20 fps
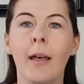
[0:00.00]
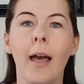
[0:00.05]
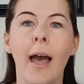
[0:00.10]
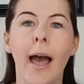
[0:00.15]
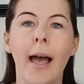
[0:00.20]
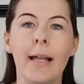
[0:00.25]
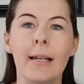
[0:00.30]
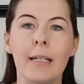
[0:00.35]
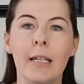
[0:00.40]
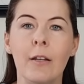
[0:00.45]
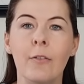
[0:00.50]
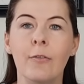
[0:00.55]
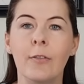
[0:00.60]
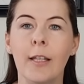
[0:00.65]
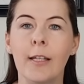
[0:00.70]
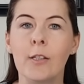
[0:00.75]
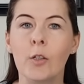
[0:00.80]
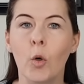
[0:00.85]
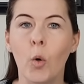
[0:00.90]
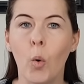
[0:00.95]
And if
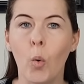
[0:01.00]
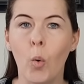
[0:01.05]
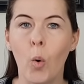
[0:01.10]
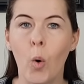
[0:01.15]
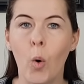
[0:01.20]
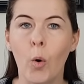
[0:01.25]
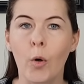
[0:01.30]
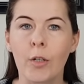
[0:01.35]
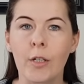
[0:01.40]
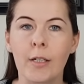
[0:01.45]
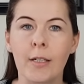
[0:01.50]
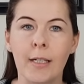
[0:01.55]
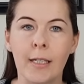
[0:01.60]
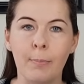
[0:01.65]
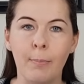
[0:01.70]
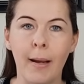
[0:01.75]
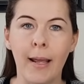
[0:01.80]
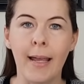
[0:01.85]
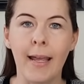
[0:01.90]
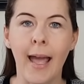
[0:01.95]
this cohort
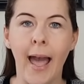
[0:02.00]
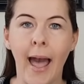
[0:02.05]
display